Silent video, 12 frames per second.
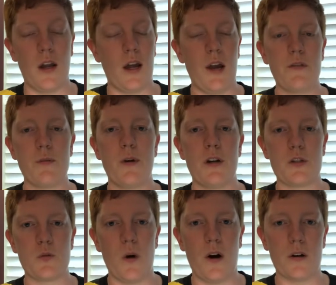
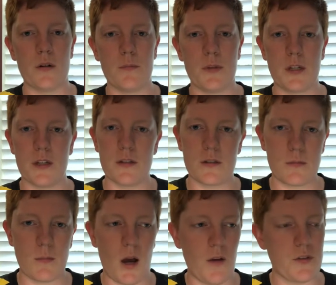everybody's welcome because
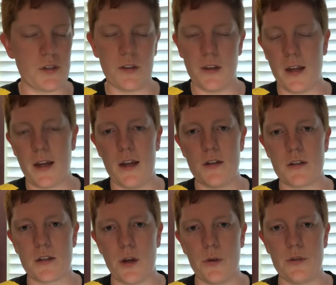obviously they can't
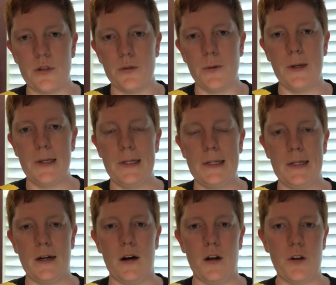just go to
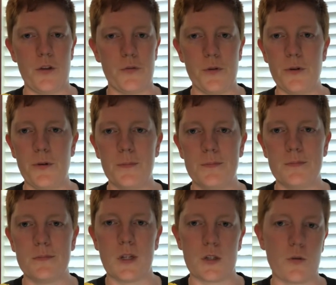another room
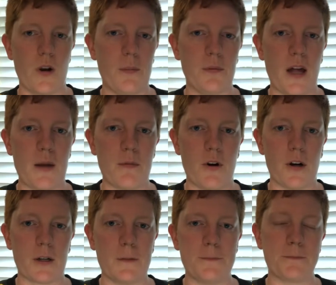because we're at Platte Park.
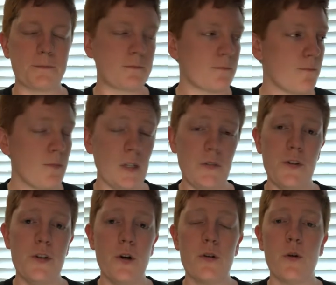If you
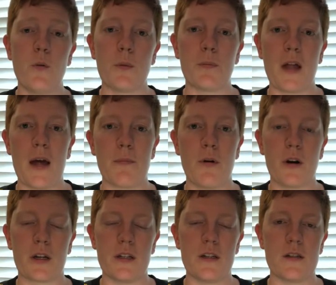don't know where Platte
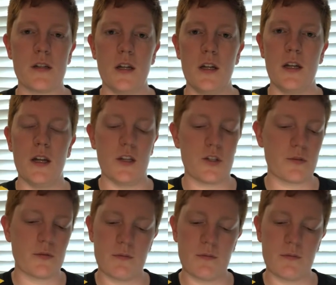Park is, it's